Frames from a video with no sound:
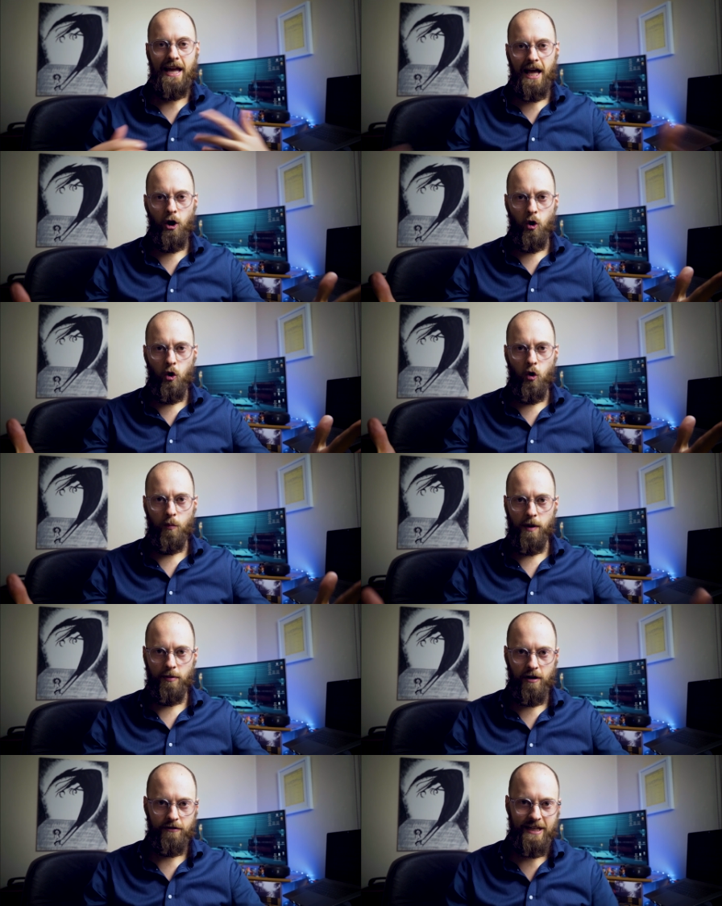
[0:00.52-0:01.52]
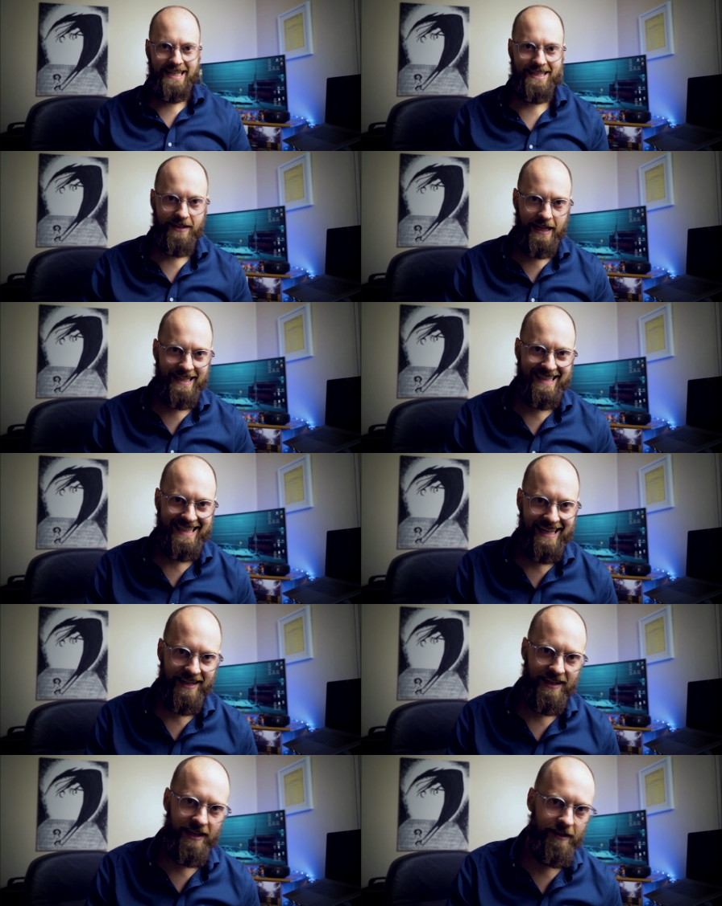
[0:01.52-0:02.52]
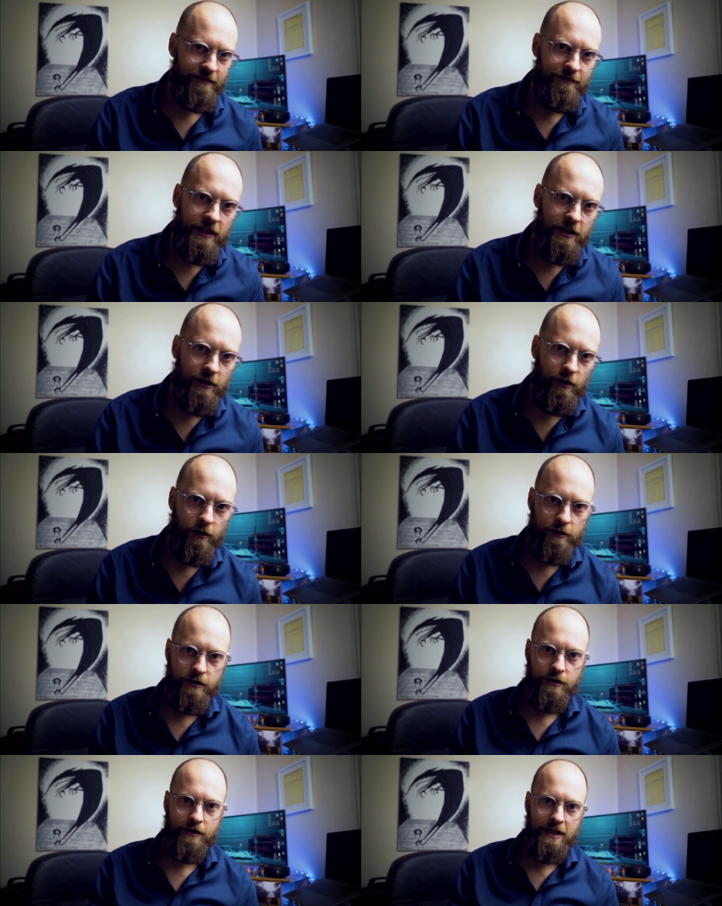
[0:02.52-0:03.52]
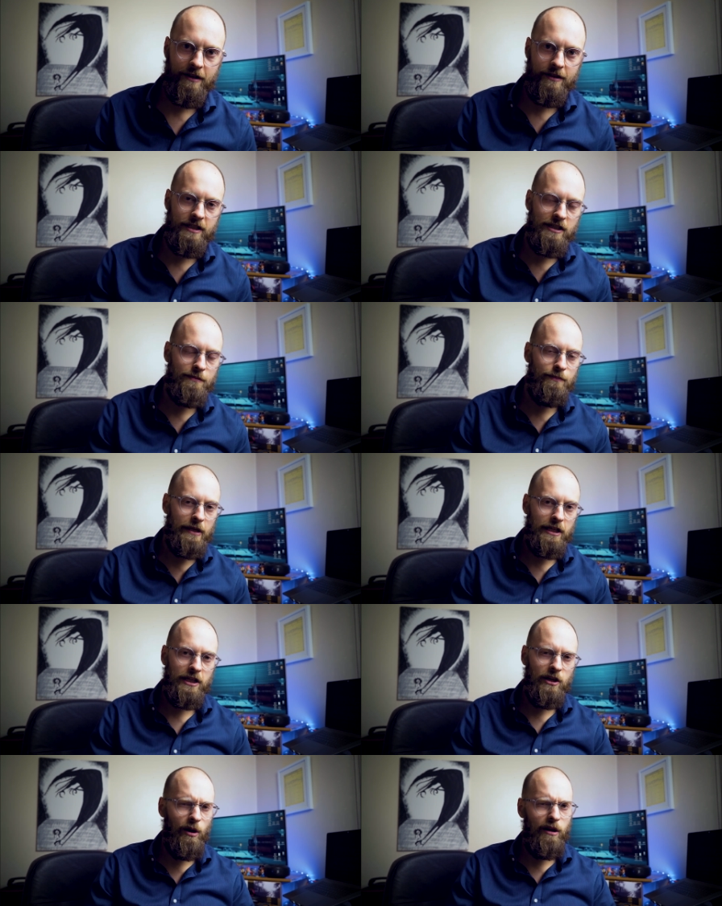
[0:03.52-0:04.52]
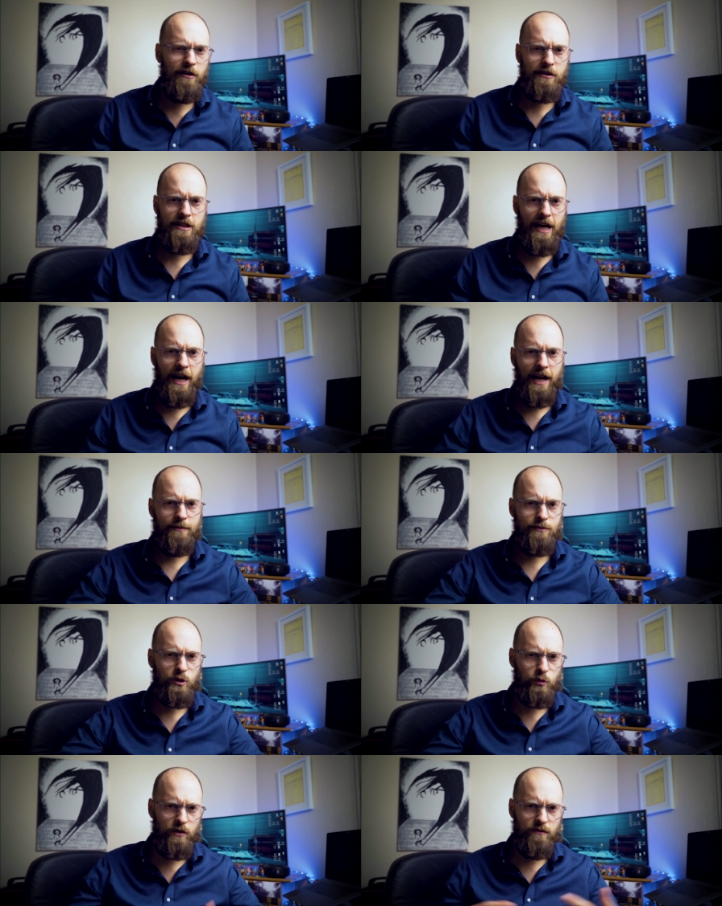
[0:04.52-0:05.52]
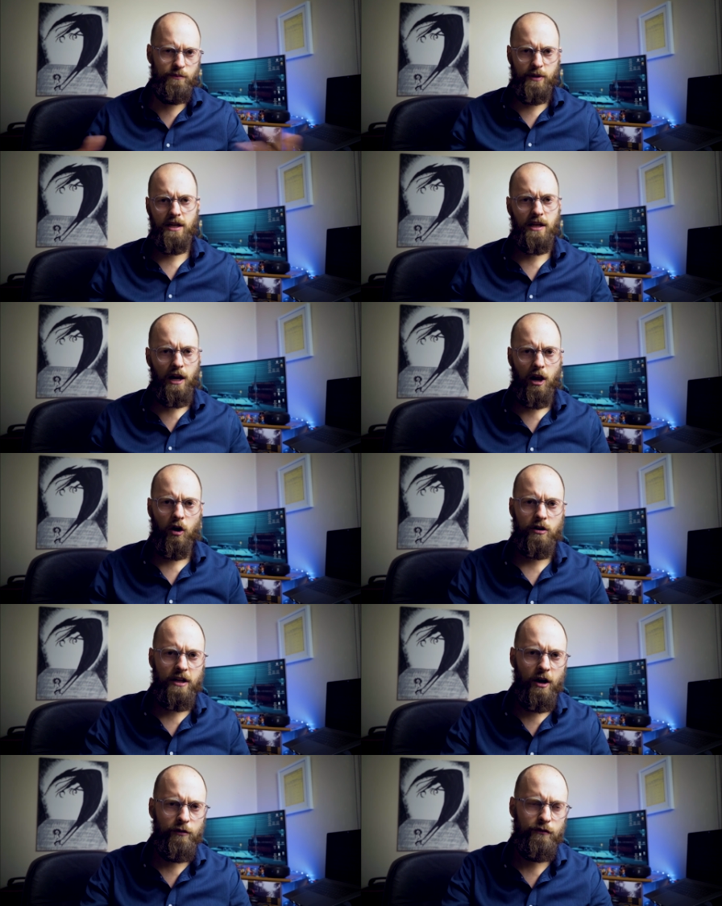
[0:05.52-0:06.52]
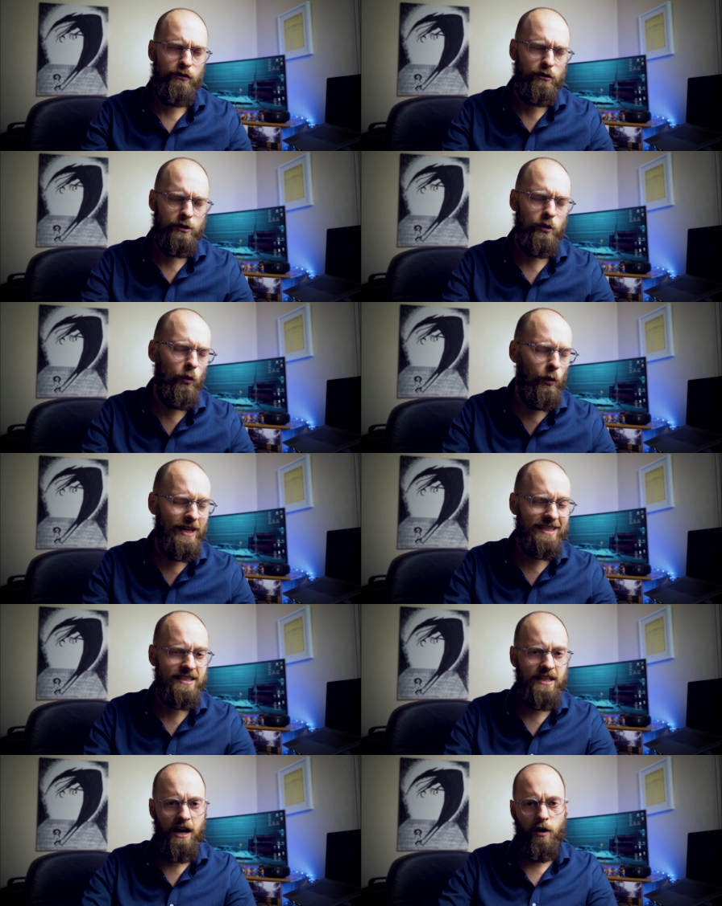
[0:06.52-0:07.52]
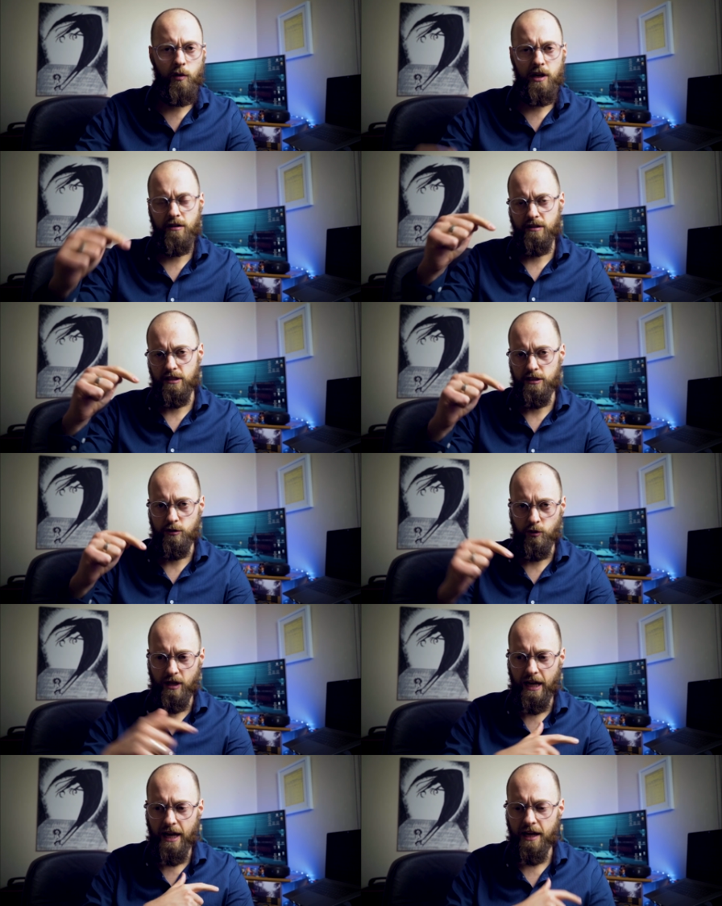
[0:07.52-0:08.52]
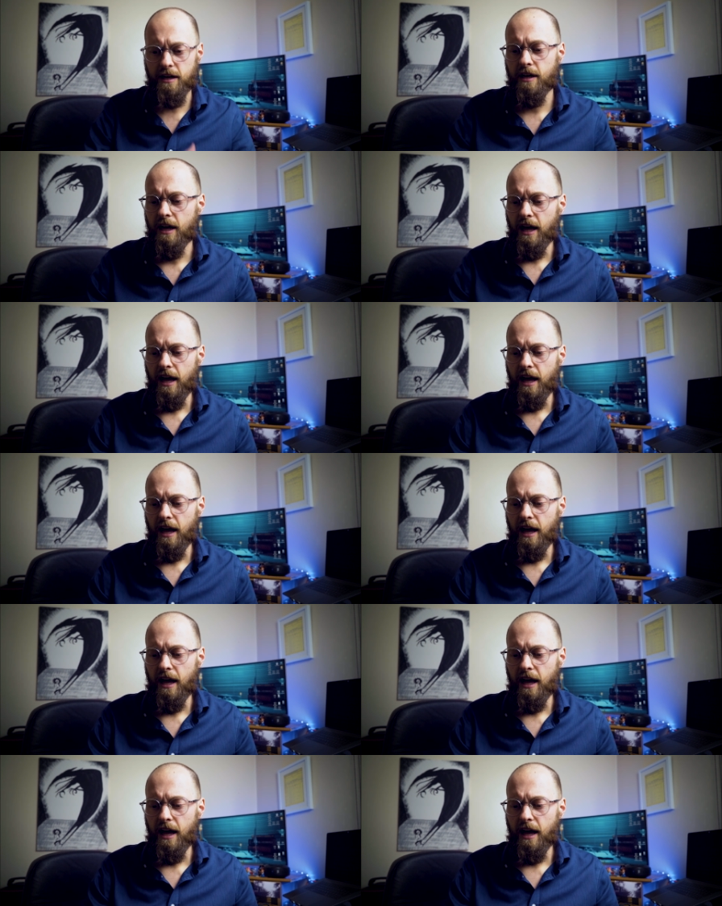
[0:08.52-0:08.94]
Hello people of the internet, another video during these peculiar times. We've been in a lockdown for two weeks now here in the UK